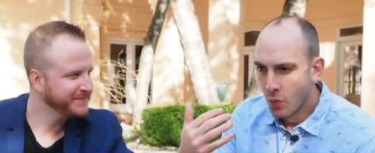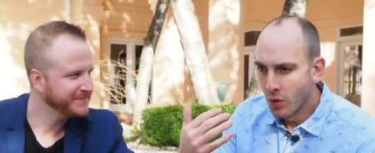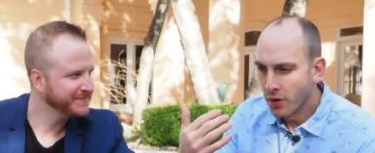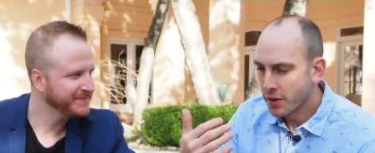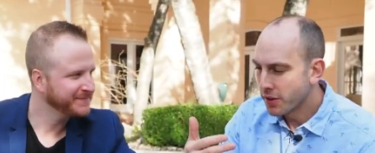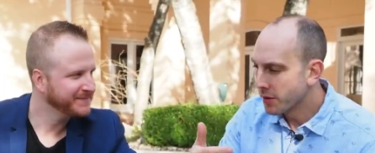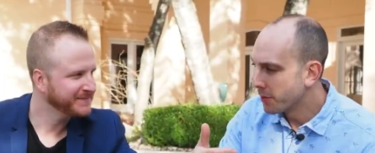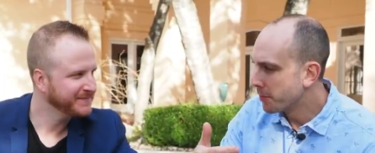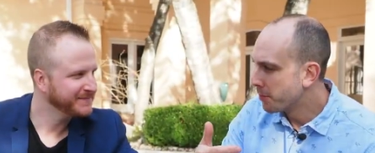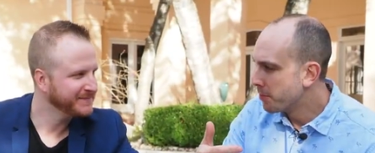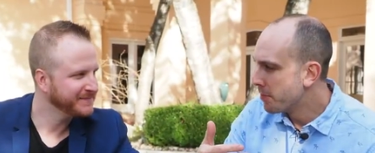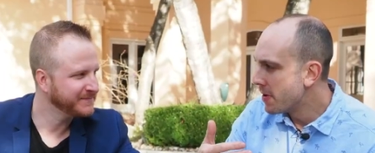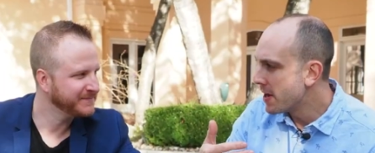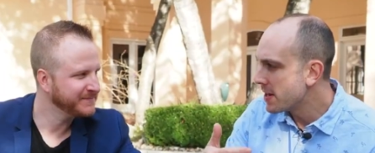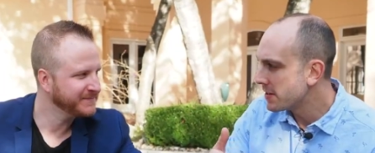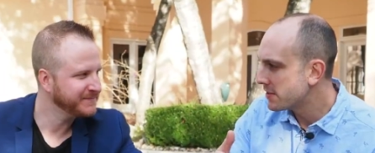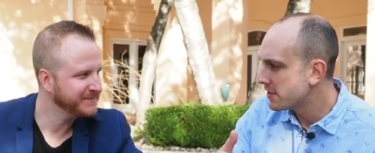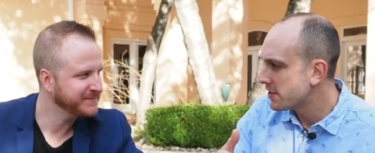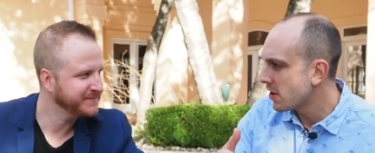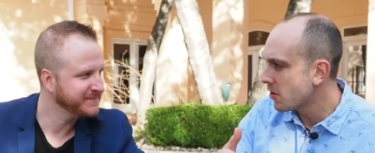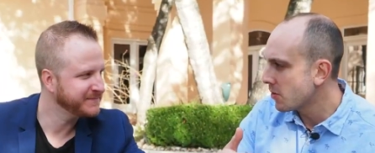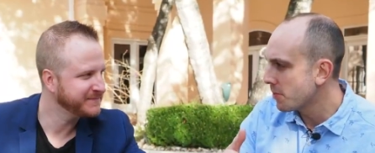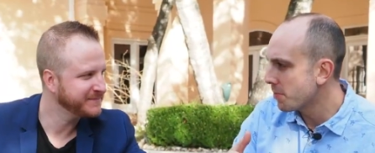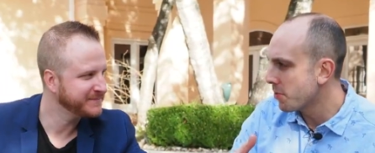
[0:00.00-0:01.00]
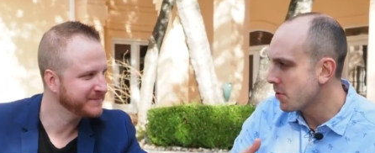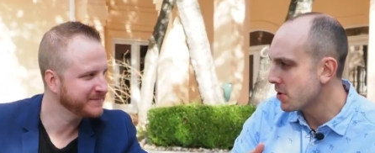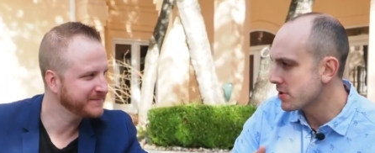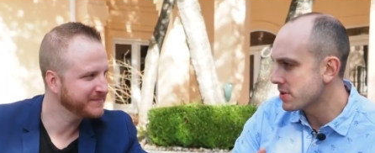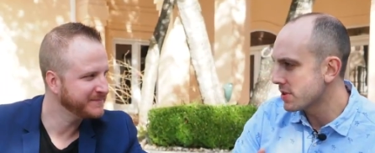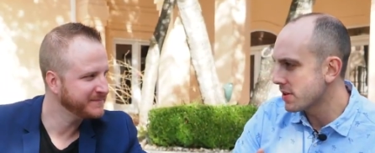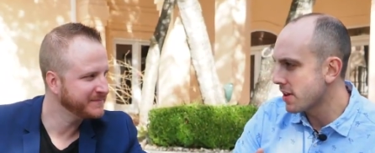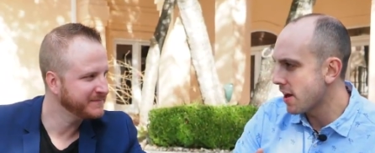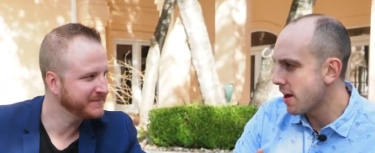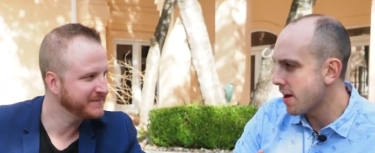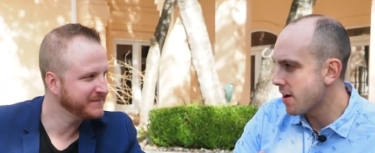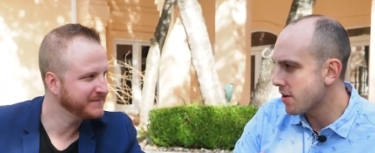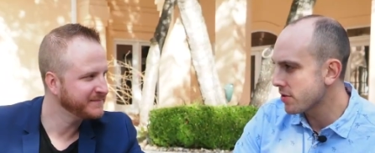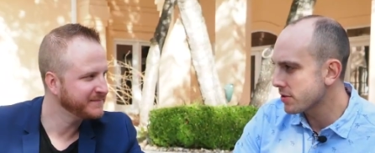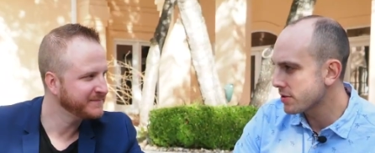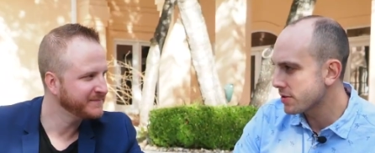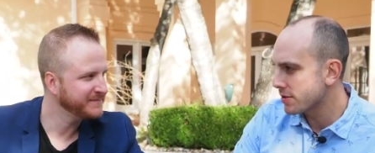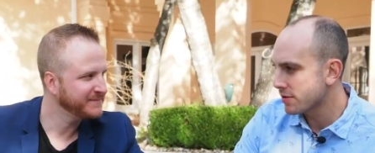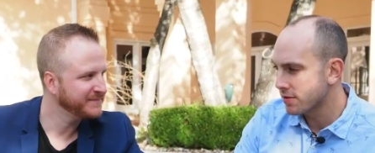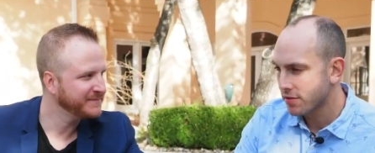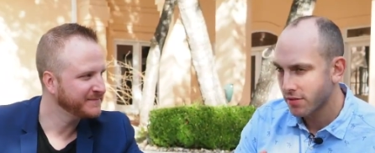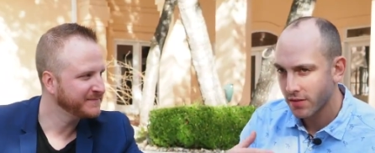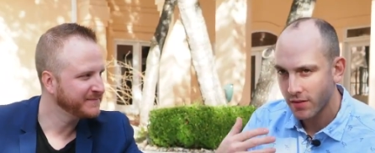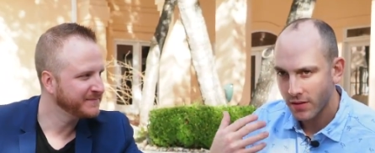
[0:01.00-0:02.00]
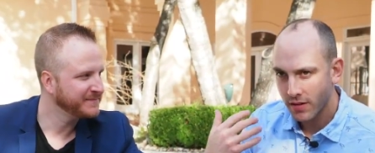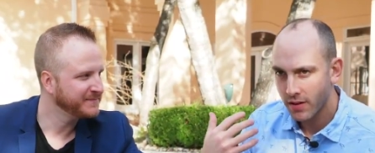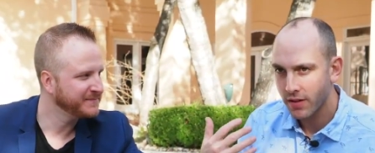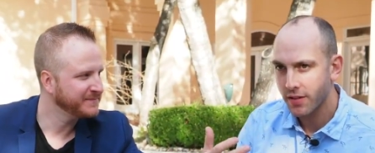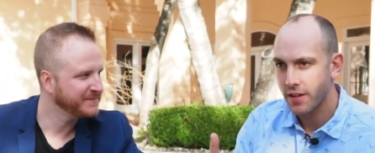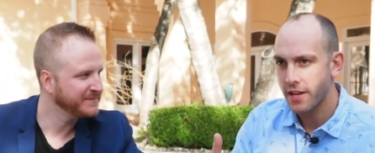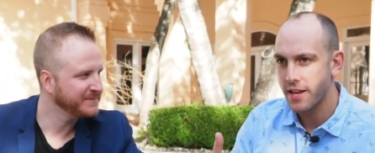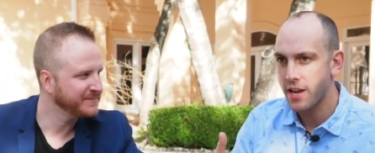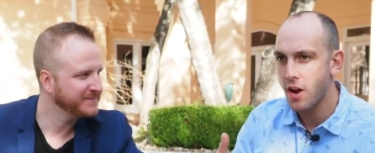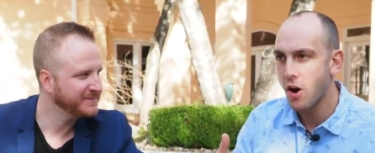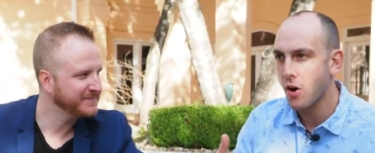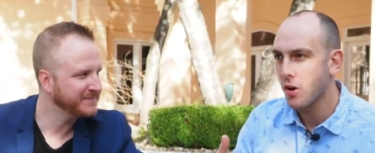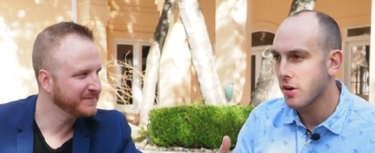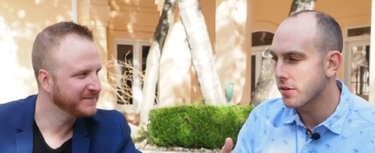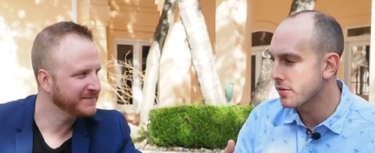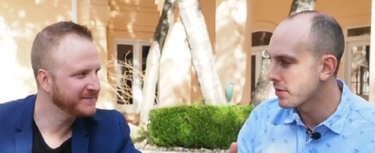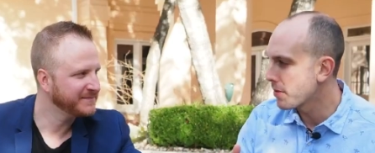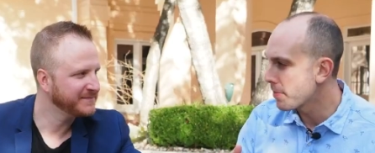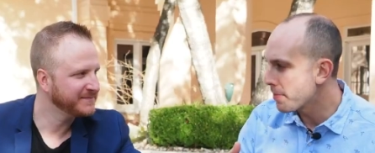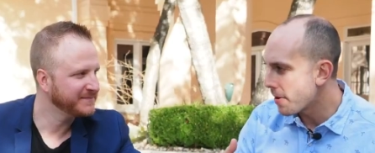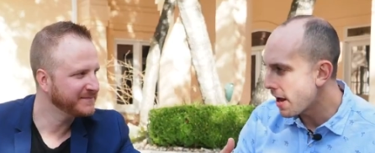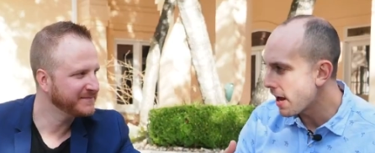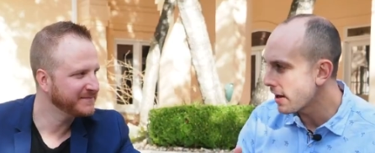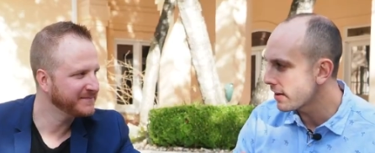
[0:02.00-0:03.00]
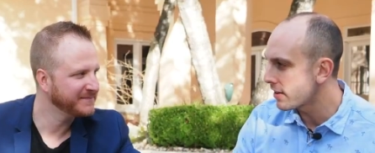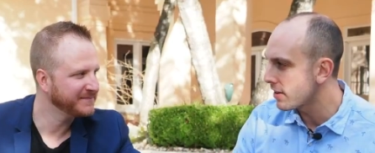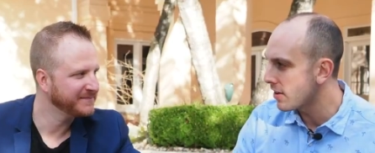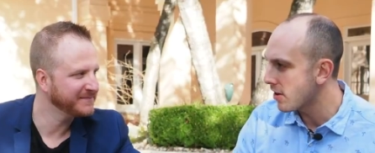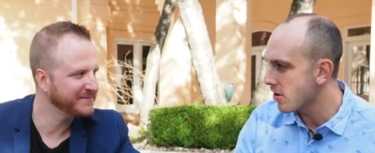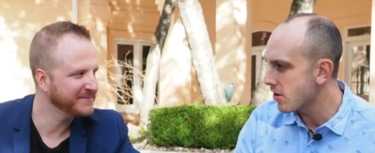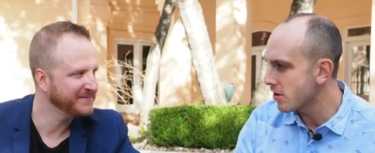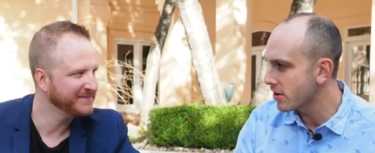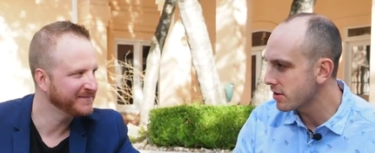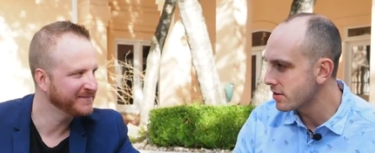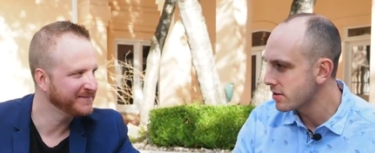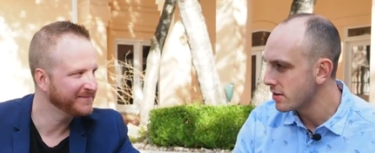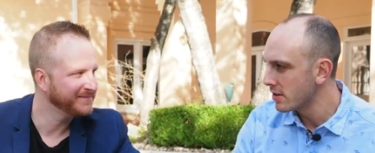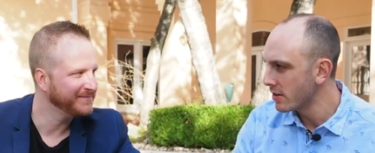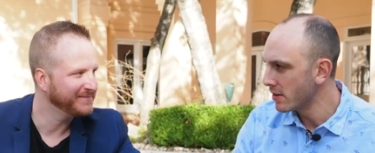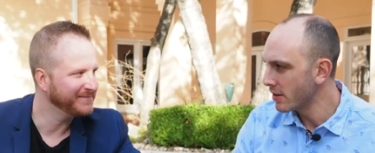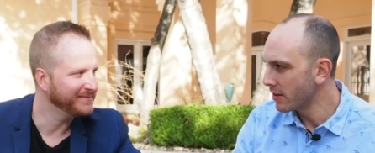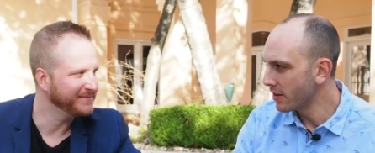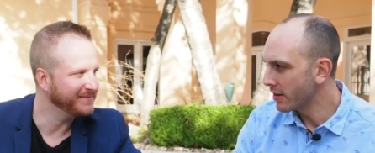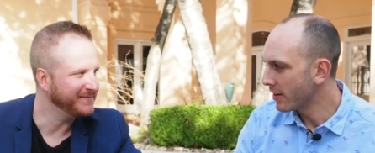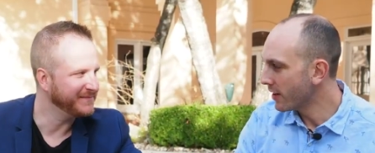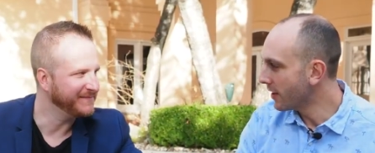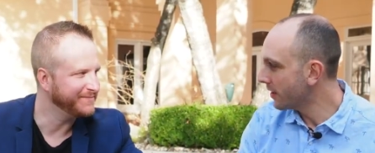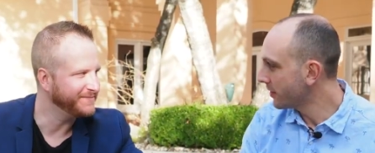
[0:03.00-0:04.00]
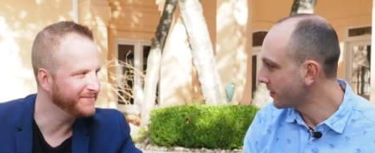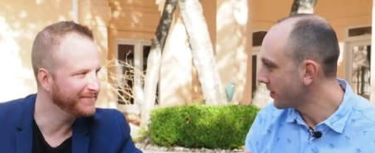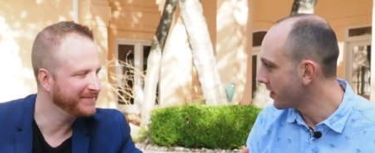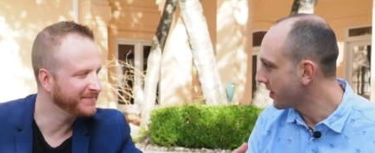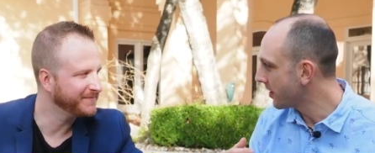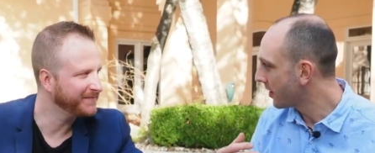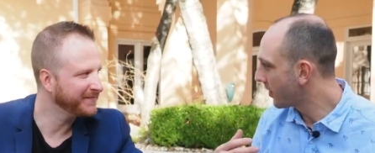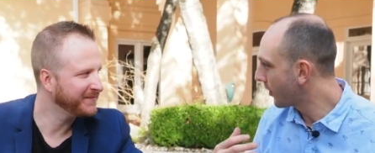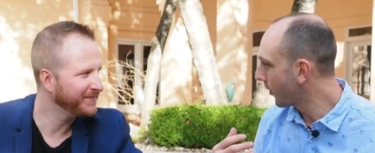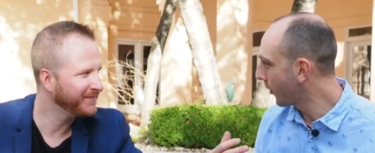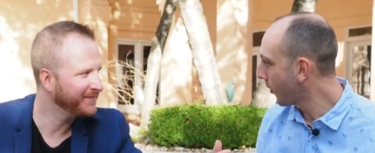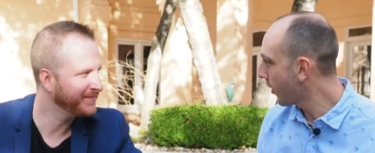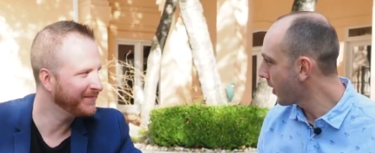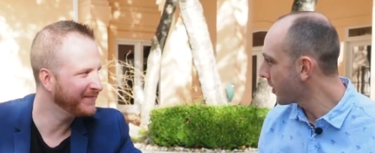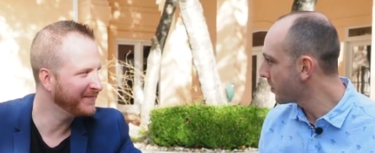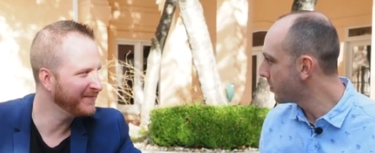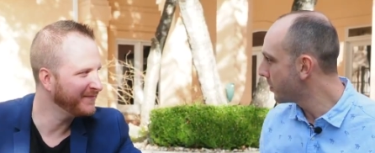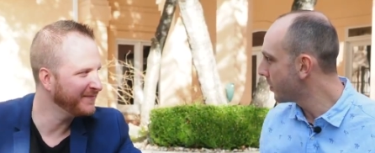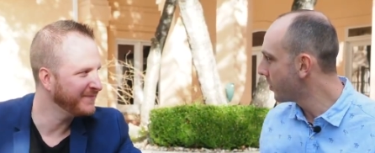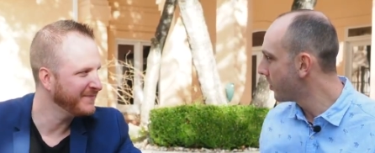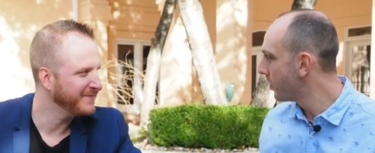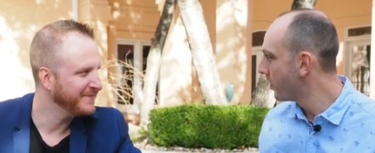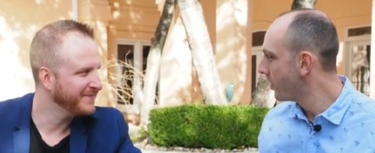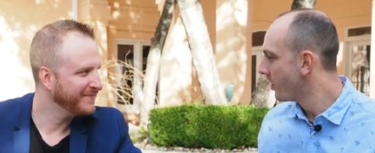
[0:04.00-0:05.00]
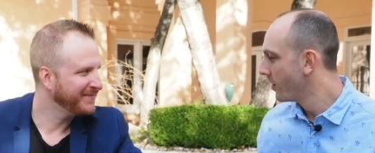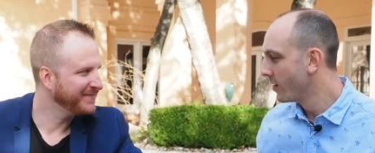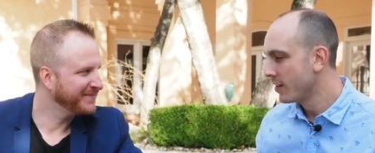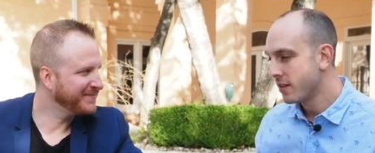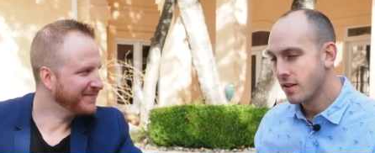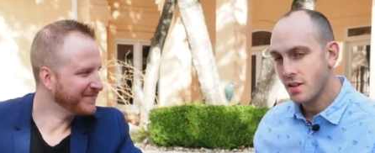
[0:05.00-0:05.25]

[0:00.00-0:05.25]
Speaker 1: One of the main selling points of the house, the yard. The backyard is incredible.